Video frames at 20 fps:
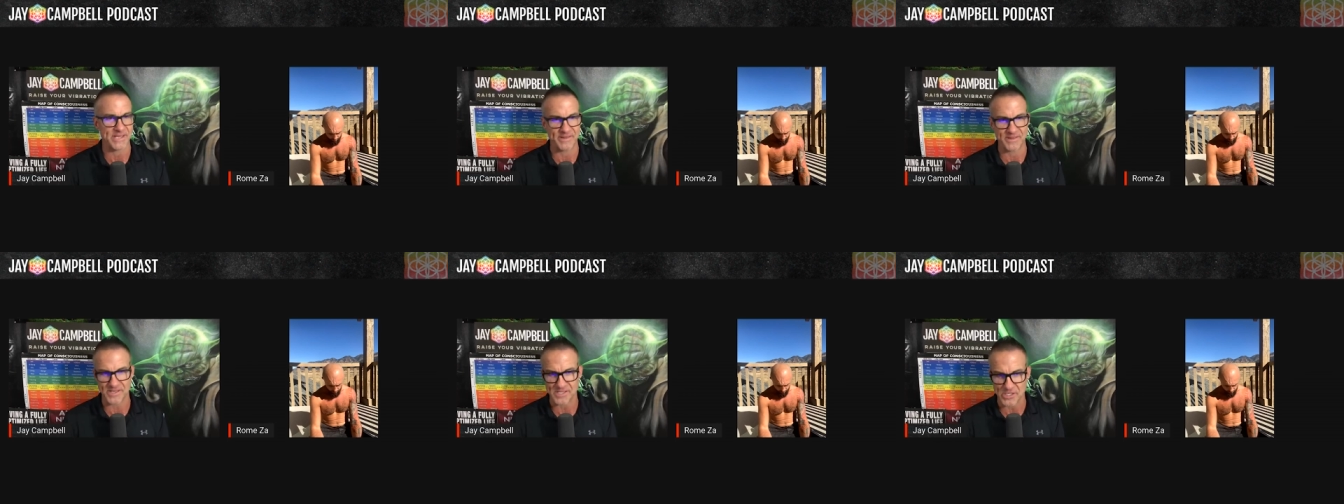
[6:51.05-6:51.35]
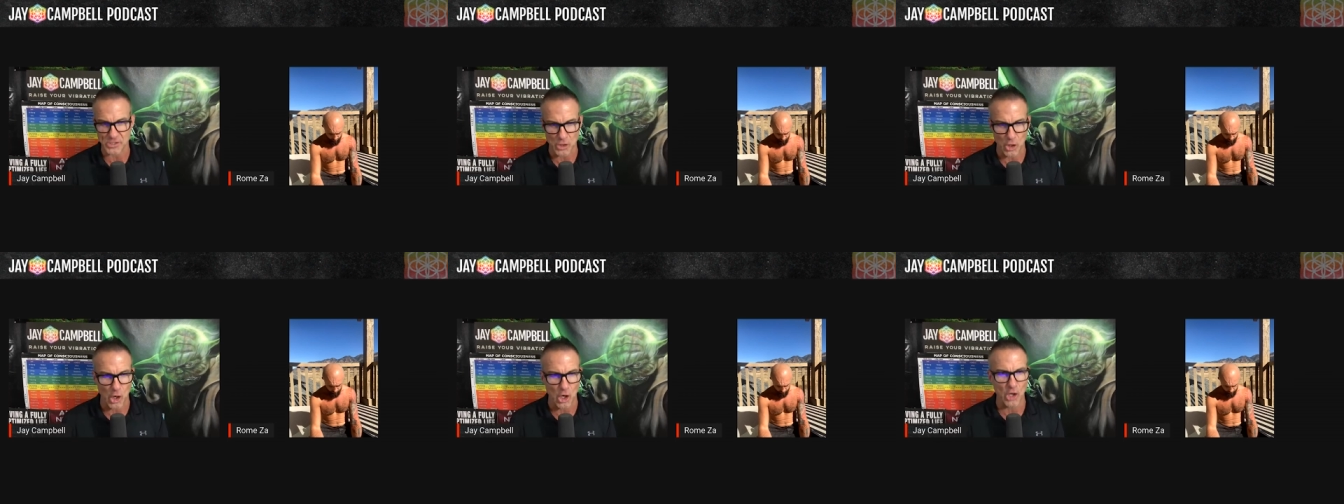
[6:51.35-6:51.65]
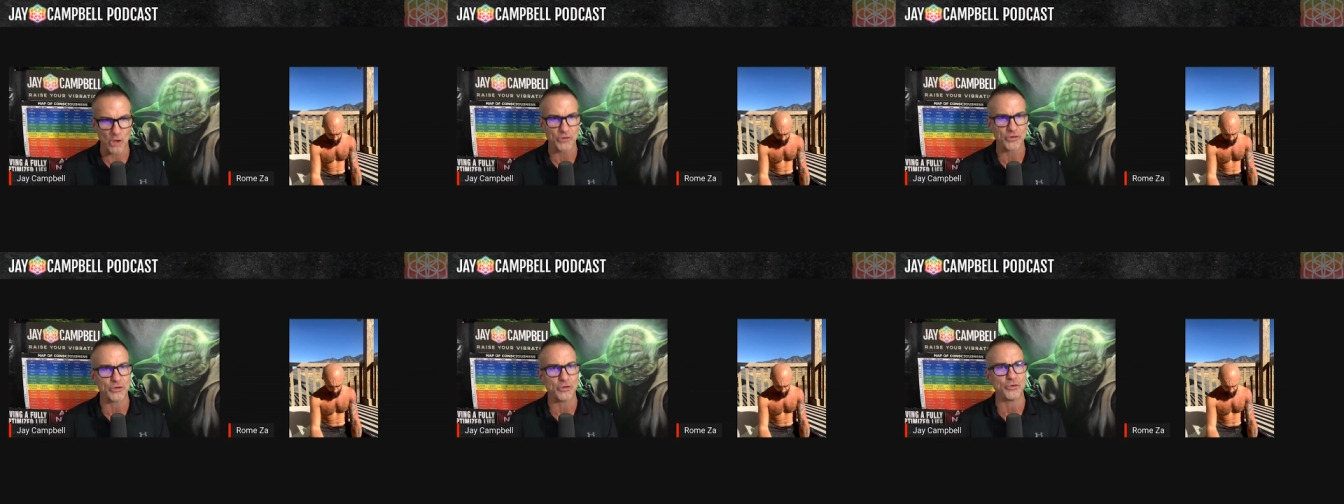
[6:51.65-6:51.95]
and this is
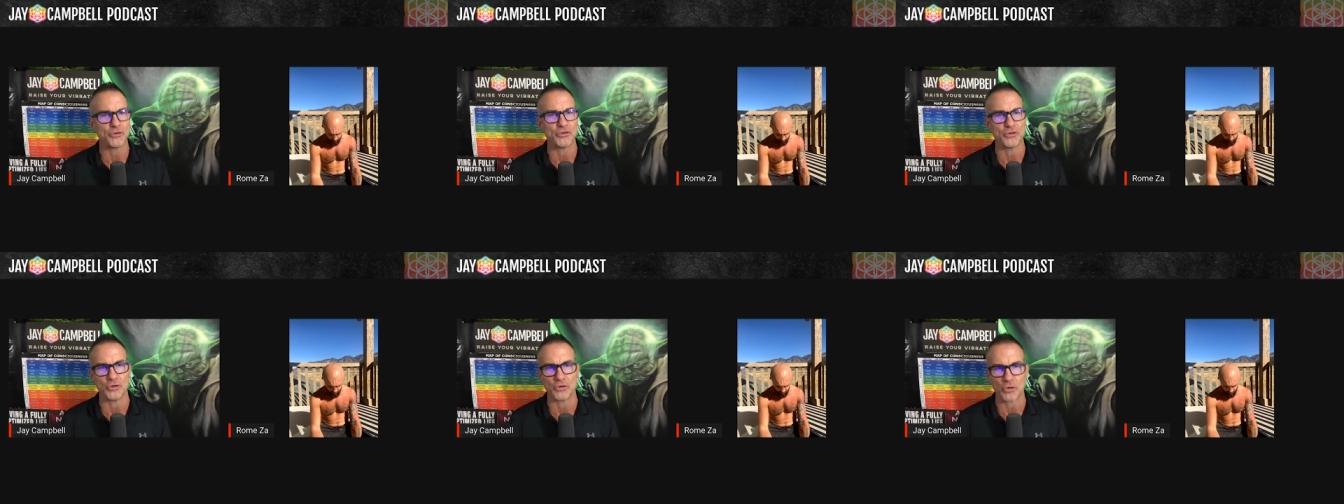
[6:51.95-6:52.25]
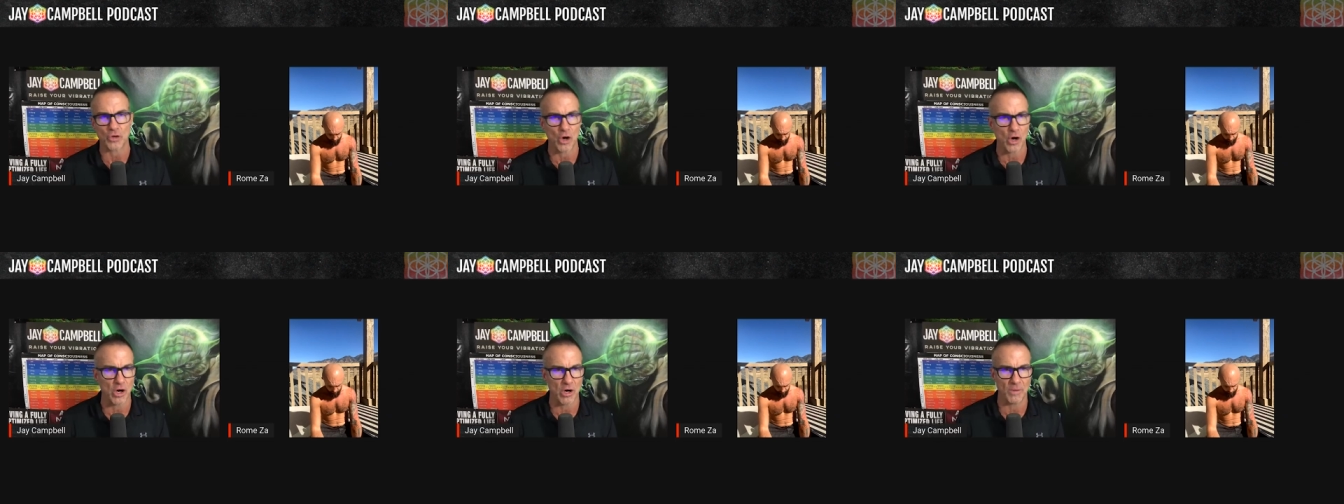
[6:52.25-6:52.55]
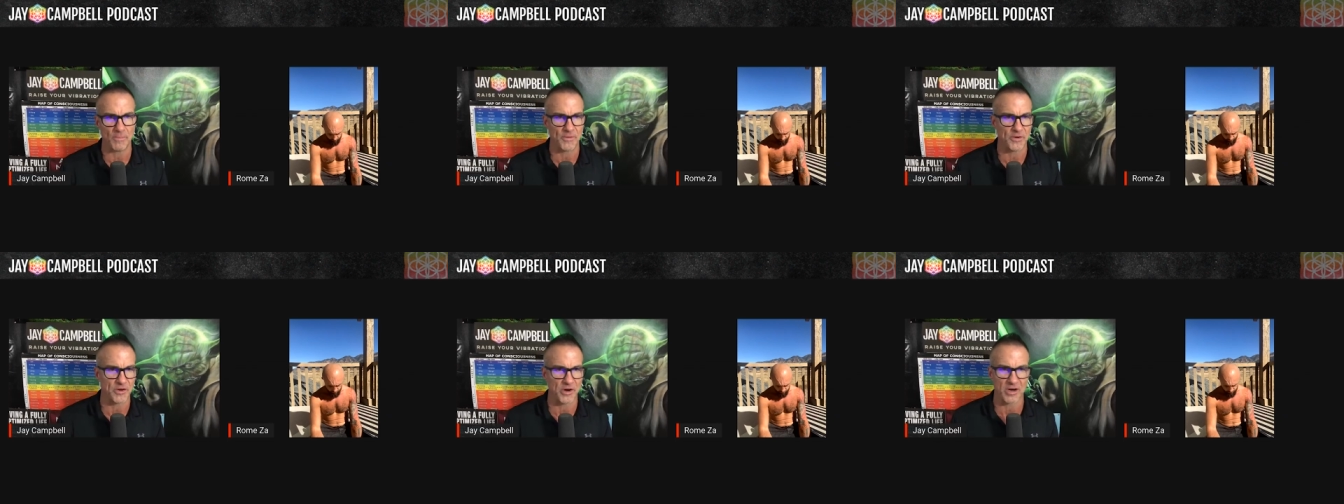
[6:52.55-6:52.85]
all due to call
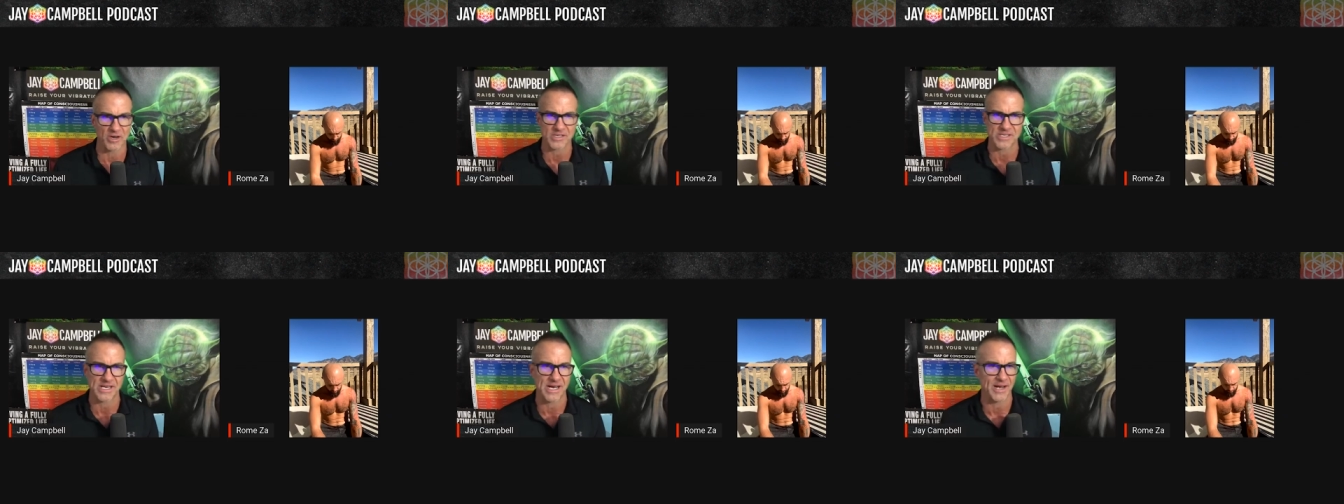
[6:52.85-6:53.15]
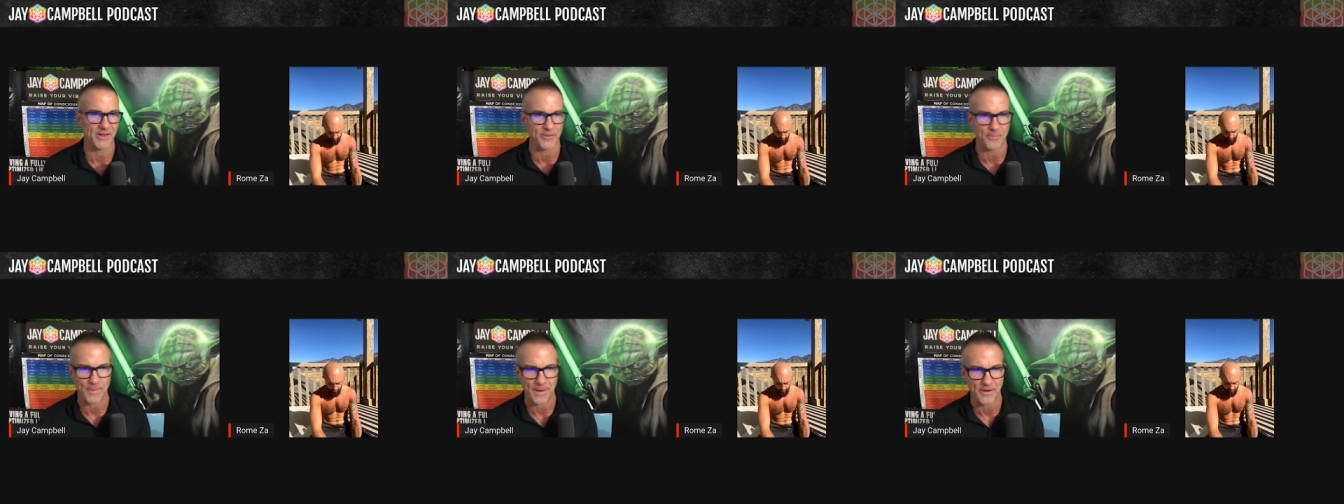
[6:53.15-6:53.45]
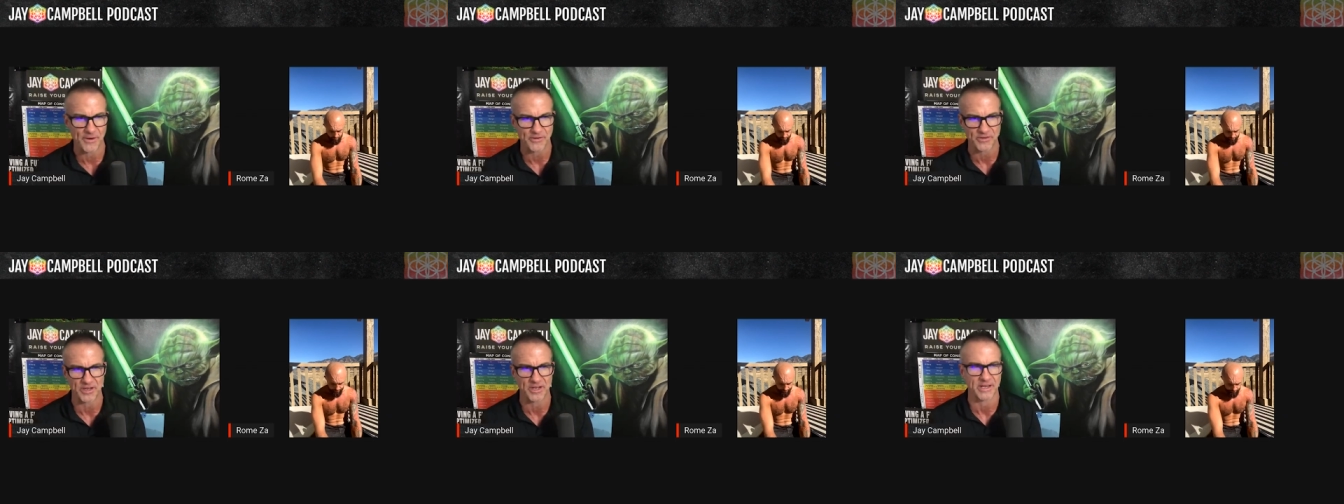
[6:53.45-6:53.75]
them the dark side, the
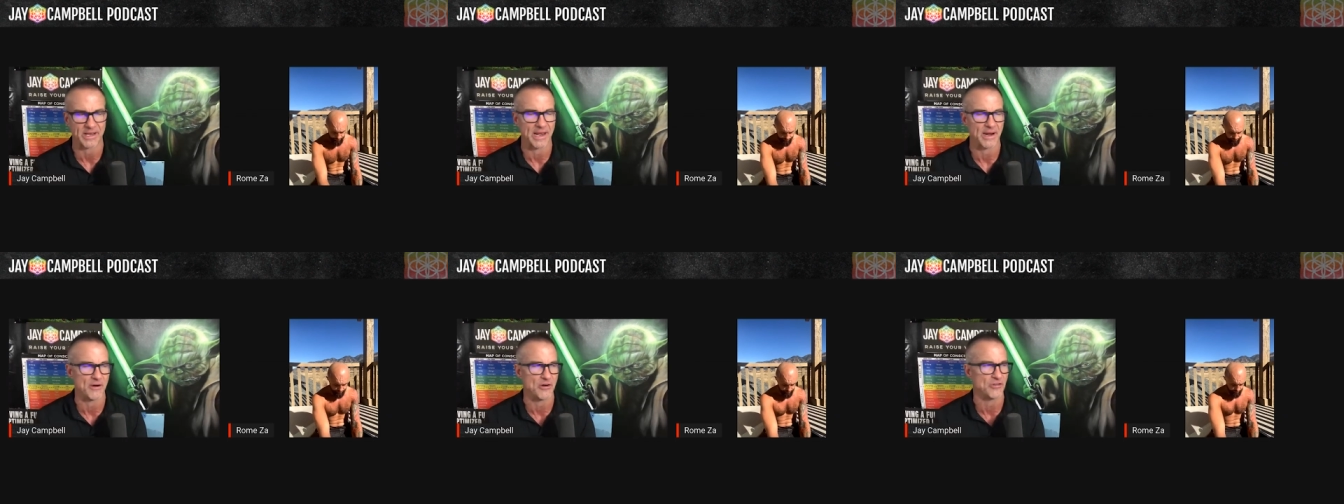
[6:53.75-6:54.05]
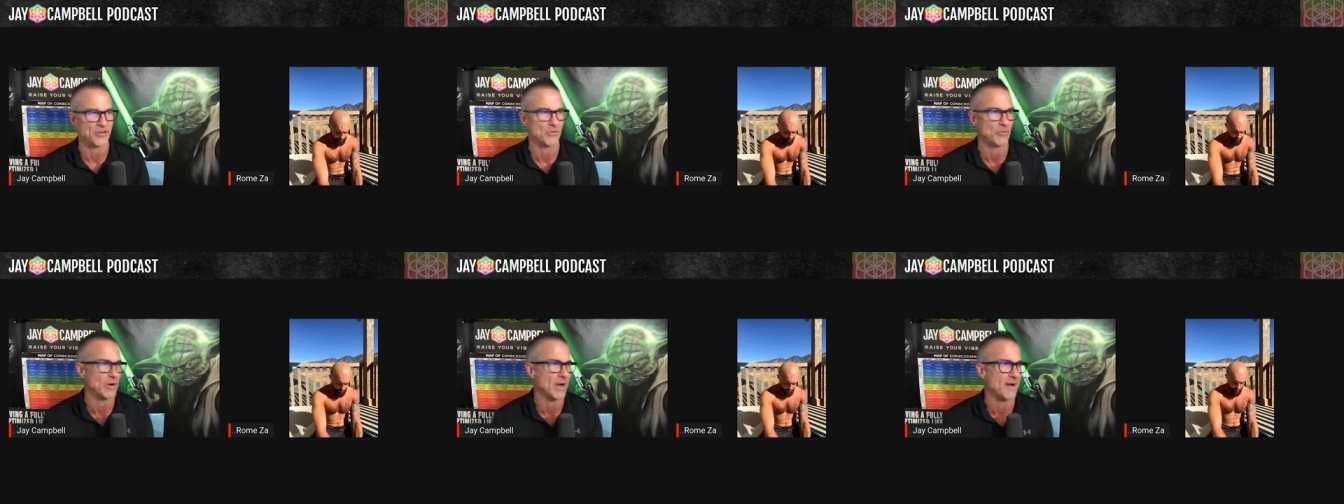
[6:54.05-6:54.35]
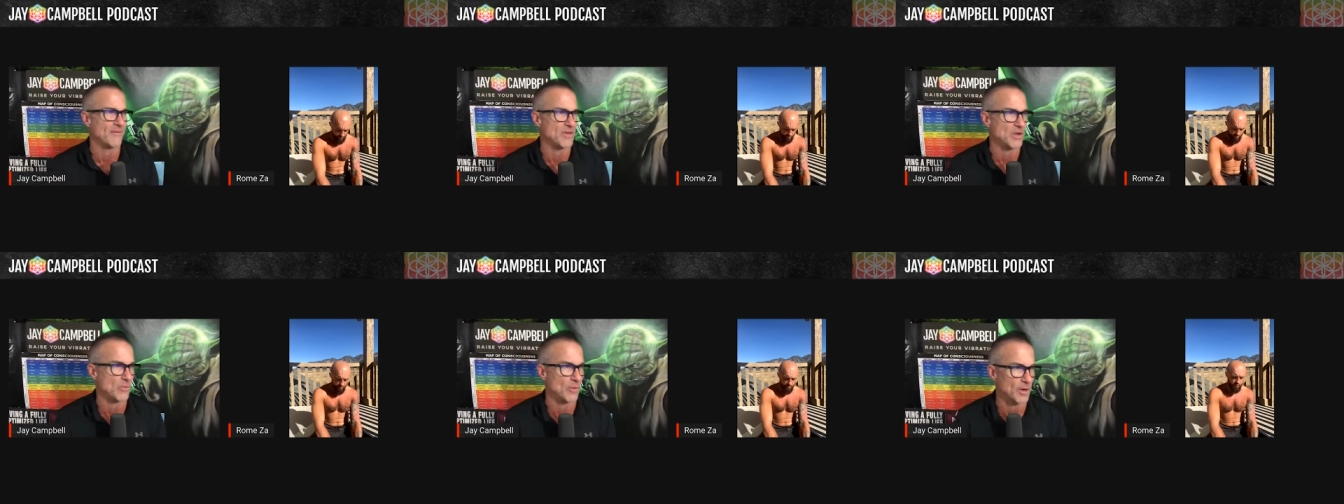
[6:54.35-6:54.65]
parasitic energy,
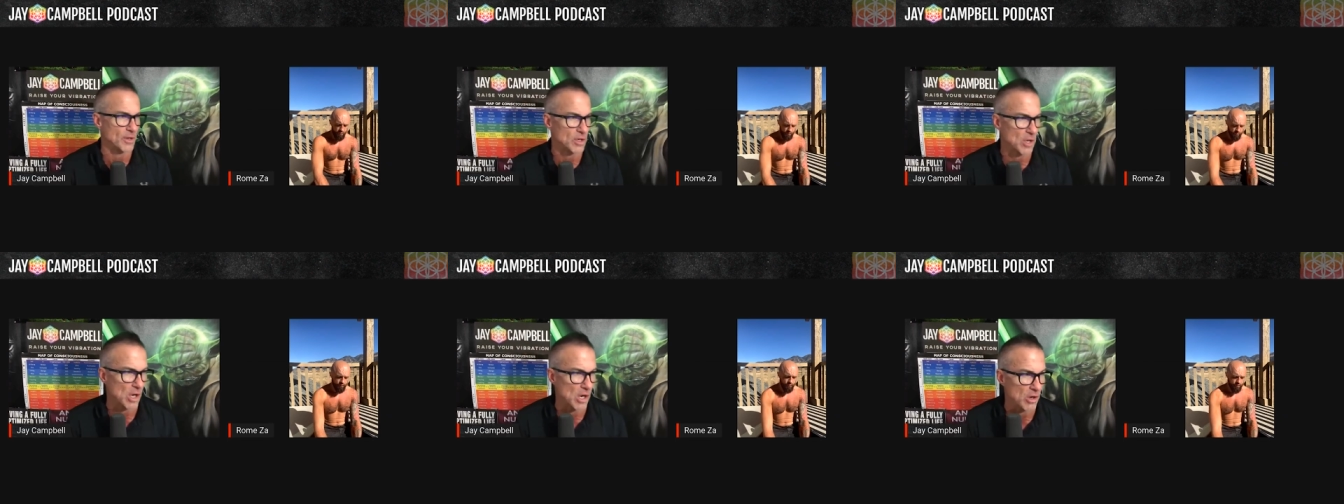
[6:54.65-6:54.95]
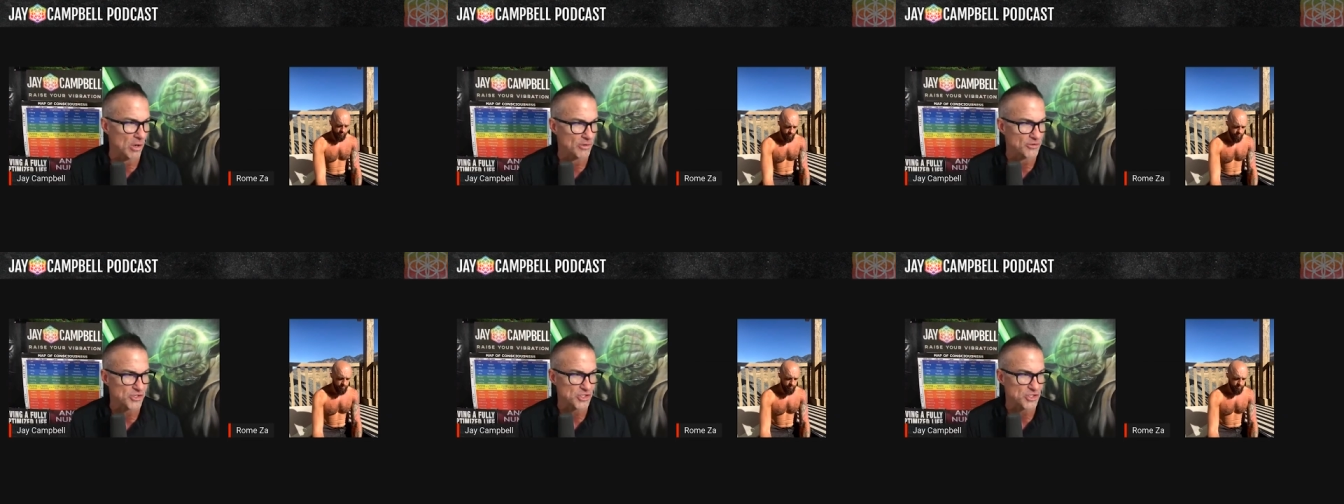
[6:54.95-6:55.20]
whatever you want to call it.